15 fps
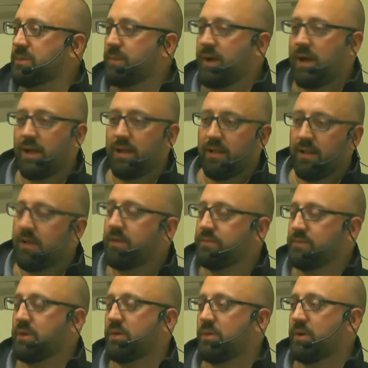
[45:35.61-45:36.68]
I loved
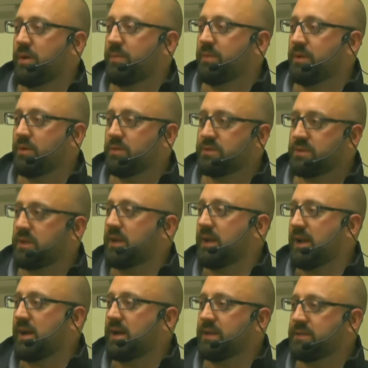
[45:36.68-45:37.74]
going up there on Sunday
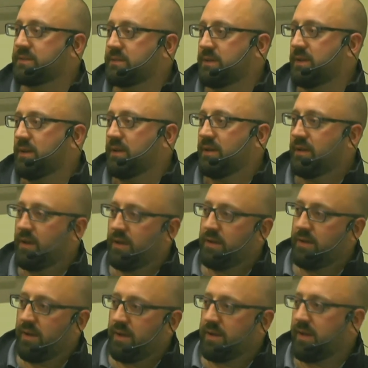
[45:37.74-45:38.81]
nights
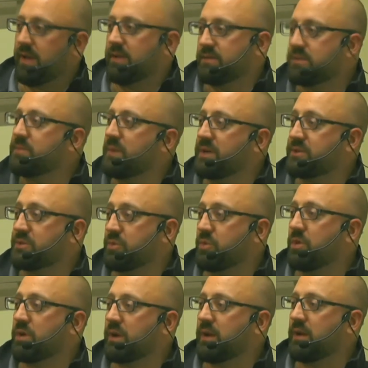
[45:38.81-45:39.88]
and getting some extra
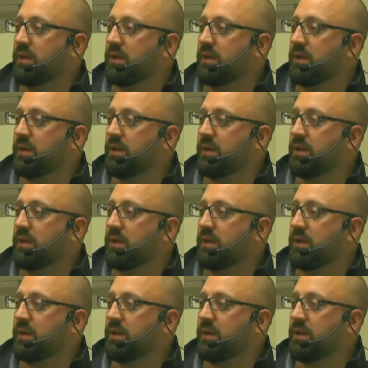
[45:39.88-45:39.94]
work in.